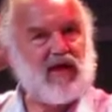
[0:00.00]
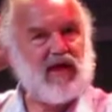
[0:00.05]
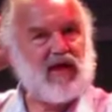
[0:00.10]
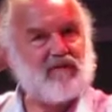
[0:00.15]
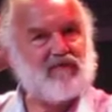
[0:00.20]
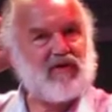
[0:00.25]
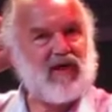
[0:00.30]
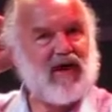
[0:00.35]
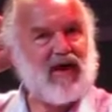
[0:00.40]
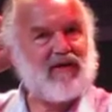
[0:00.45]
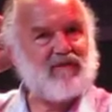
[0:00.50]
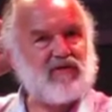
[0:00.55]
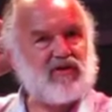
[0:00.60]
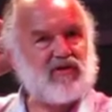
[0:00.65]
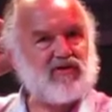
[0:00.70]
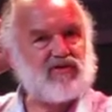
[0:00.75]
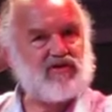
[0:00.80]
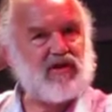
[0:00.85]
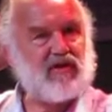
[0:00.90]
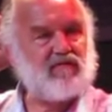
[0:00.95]
have to have it
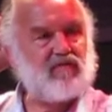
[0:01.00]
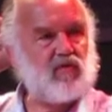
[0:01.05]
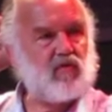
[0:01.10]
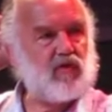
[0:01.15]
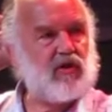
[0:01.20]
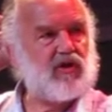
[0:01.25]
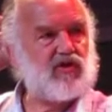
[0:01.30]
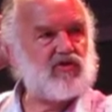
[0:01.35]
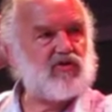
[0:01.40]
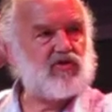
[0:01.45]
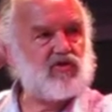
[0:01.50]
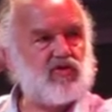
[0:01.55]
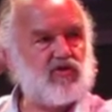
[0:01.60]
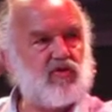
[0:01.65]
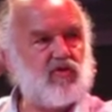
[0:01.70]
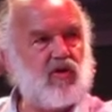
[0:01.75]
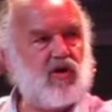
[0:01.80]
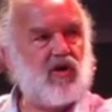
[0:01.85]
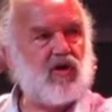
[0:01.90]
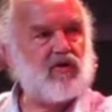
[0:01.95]
in 7 weeks to
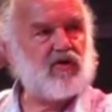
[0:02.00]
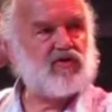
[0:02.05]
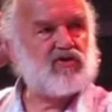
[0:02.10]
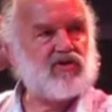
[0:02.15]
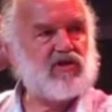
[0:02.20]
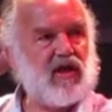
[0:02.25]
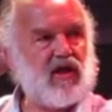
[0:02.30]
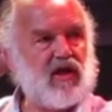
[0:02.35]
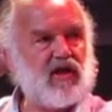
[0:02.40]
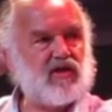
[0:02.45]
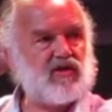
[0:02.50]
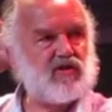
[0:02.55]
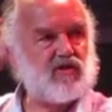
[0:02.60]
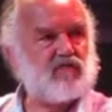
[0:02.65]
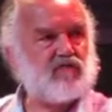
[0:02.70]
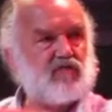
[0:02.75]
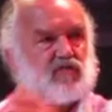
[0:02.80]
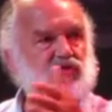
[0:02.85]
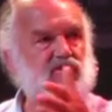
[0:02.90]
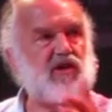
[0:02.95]
shoot it on the stage
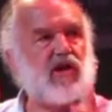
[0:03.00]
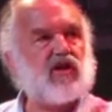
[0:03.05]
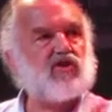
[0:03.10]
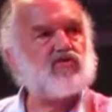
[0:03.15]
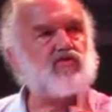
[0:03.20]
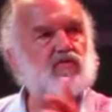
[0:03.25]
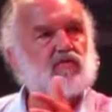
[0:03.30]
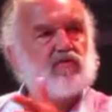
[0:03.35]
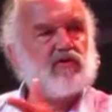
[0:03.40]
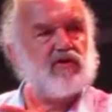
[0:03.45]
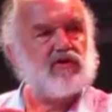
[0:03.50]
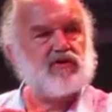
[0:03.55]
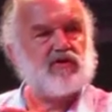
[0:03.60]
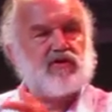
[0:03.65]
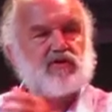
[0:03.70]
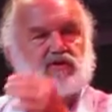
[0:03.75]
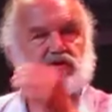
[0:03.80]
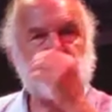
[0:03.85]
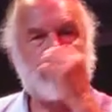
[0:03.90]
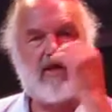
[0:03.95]
for schedule
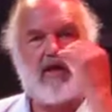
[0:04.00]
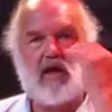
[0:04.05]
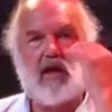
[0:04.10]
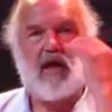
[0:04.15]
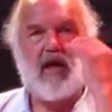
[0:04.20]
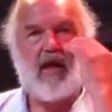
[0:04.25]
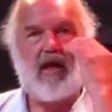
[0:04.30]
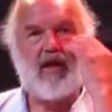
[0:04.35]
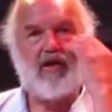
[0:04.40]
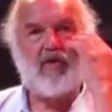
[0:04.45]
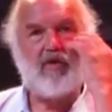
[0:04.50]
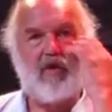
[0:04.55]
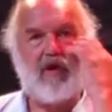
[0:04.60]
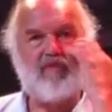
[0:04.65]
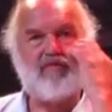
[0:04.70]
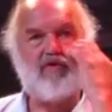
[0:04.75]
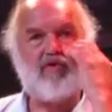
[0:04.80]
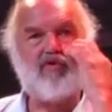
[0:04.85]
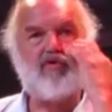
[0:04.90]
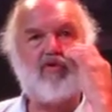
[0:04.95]
reasons, and you
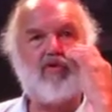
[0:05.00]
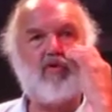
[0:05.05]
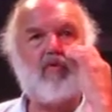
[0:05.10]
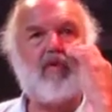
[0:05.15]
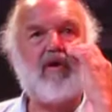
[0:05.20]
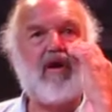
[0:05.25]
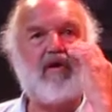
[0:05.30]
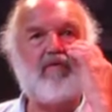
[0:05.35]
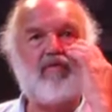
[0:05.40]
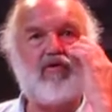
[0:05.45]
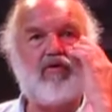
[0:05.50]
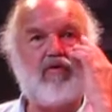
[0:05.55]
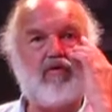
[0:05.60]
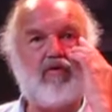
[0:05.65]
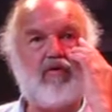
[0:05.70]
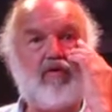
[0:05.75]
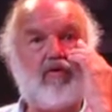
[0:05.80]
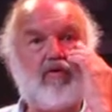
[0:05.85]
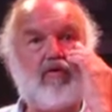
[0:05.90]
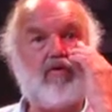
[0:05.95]
have to do whatever you
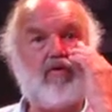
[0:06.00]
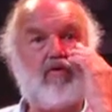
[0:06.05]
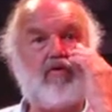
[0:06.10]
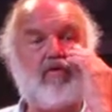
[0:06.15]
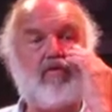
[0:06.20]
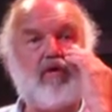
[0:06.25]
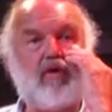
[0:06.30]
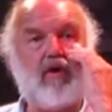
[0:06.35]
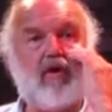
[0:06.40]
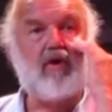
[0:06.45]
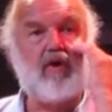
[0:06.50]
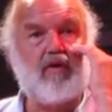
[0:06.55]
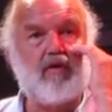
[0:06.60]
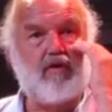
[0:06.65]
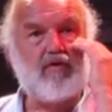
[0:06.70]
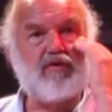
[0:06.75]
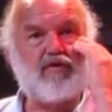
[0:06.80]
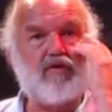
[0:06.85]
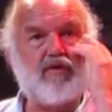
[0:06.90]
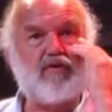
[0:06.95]
can do,
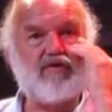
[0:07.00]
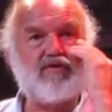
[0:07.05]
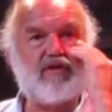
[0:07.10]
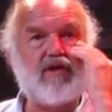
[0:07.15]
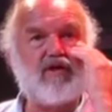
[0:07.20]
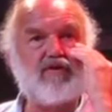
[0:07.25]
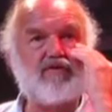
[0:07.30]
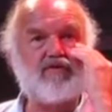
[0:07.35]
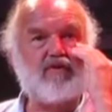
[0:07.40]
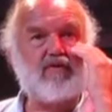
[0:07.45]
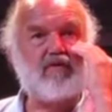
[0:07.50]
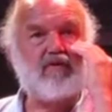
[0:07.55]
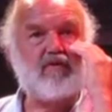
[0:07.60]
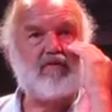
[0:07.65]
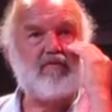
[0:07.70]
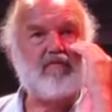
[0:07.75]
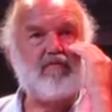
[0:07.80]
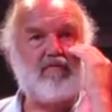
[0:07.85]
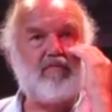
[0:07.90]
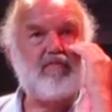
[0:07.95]
those things
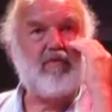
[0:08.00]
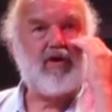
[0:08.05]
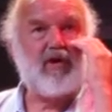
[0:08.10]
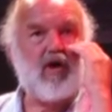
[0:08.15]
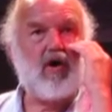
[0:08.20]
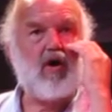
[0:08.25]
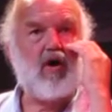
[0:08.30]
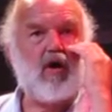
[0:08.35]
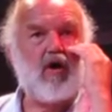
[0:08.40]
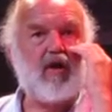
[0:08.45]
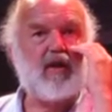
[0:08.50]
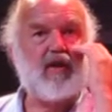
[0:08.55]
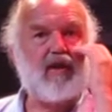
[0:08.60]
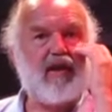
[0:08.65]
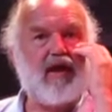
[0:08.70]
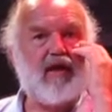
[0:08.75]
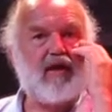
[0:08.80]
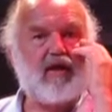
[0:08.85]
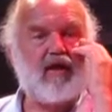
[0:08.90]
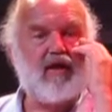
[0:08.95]
are pretty hard. And
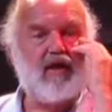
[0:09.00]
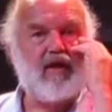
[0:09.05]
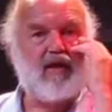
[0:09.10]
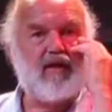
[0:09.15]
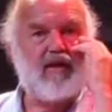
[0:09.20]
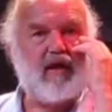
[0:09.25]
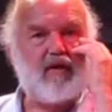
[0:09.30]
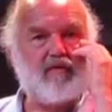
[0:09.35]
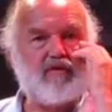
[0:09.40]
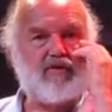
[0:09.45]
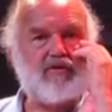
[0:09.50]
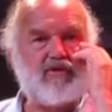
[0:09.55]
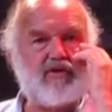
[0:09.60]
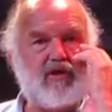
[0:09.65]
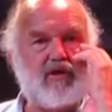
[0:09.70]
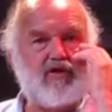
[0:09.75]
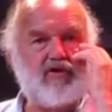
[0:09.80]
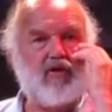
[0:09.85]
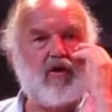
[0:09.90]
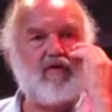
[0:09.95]
that was
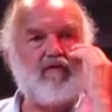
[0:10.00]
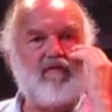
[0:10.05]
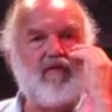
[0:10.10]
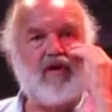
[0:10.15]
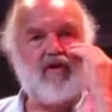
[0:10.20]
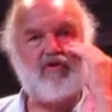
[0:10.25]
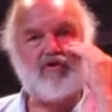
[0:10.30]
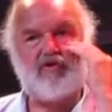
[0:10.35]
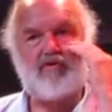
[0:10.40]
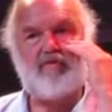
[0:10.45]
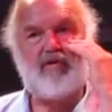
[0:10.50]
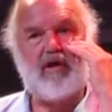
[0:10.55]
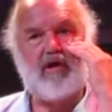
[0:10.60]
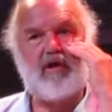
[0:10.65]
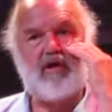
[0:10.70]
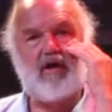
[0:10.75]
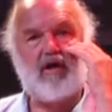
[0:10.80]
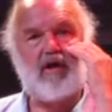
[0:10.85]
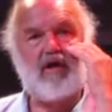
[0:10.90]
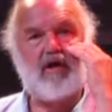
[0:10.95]
Darth Vader's big